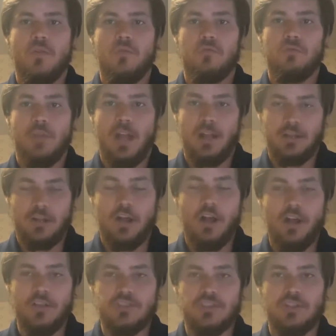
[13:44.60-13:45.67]
not
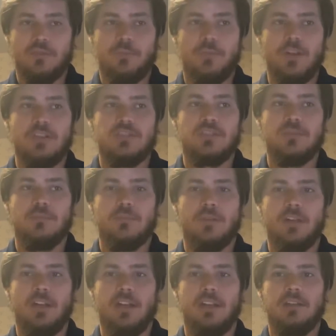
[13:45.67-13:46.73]
cause the depression,
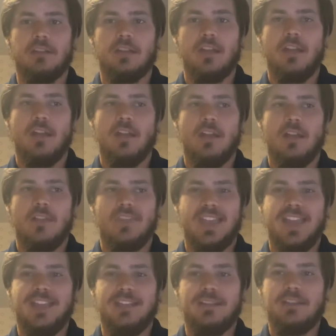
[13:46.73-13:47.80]
but
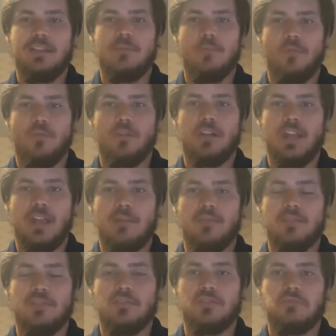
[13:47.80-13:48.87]
they did more
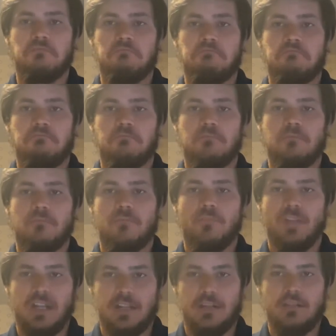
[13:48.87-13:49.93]
damage
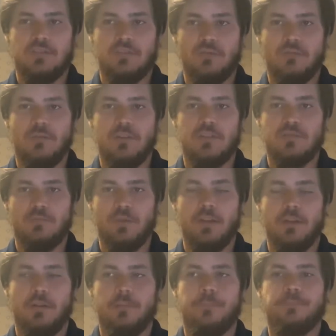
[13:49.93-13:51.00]
leading to it as
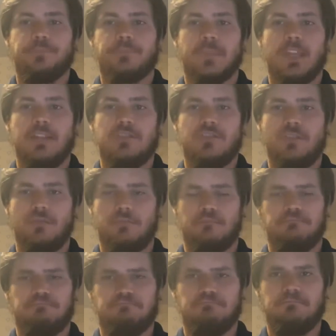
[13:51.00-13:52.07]
well. And so
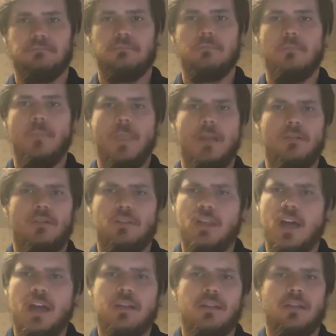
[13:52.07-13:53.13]
there were a
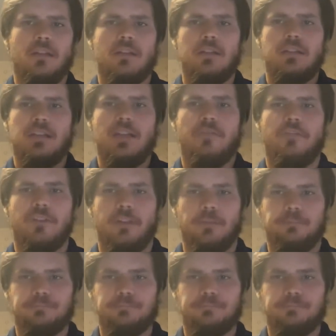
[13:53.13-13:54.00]
lot of different